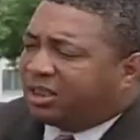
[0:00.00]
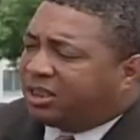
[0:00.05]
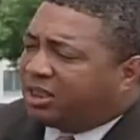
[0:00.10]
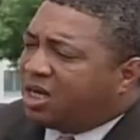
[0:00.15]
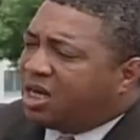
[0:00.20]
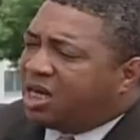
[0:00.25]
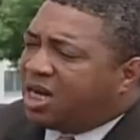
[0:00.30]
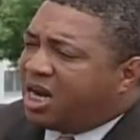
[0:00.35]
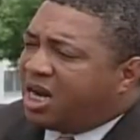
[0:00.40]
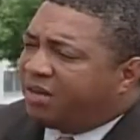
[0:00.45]
it's
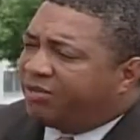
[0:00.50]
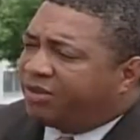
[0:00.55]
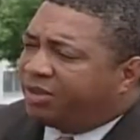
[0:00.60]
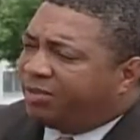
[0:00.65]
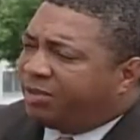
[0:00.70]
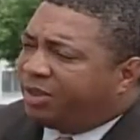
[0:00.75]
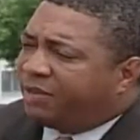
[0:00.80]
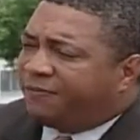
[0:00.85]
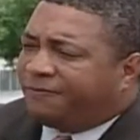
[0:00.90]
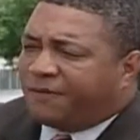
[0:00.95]
going to have to
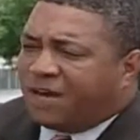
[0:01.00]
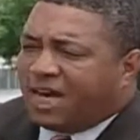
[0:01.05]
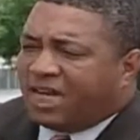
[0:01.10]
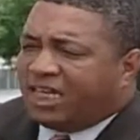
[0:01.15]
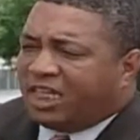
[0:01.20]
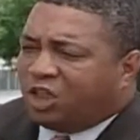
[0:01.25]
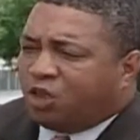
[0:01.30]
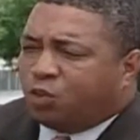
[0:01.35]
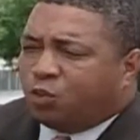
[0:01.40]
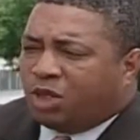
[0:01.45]
be
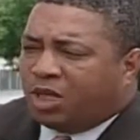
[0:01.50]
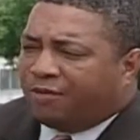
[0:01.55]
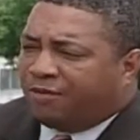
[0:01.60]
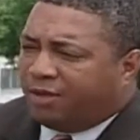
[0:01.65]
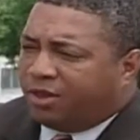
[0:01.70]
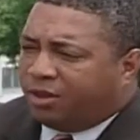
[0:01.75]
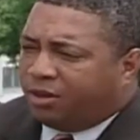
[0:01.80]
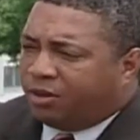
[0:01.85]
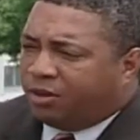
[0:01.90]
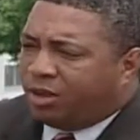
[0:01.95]
finding
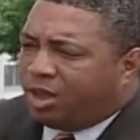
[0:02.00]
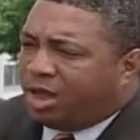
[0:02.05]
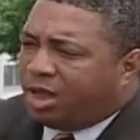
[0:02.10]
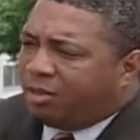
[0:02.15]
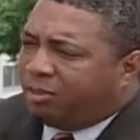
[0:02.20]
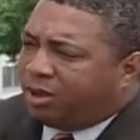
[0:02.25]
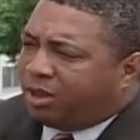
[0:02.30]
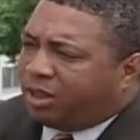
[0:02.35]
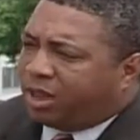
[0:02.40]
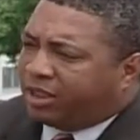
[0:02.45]
revenue
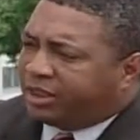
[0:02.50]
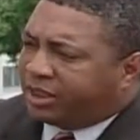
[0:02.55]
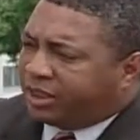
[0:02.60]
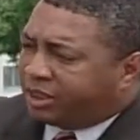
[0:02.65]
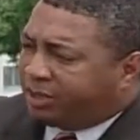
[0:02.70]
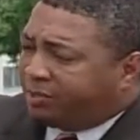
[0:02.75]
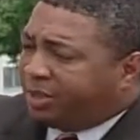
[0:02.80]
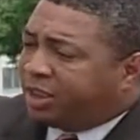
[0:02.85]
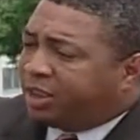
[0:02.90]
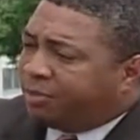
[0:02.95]
because,
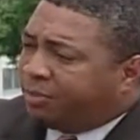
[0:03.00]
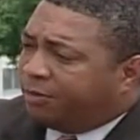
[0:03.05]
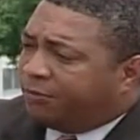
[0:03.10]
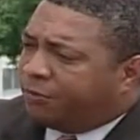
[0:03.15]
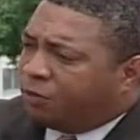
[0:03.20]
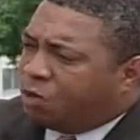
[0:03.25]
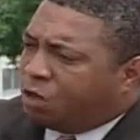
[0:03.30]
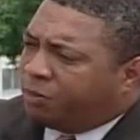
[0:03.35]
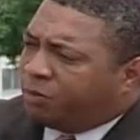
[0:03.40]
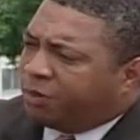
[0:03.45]
as mentioned before,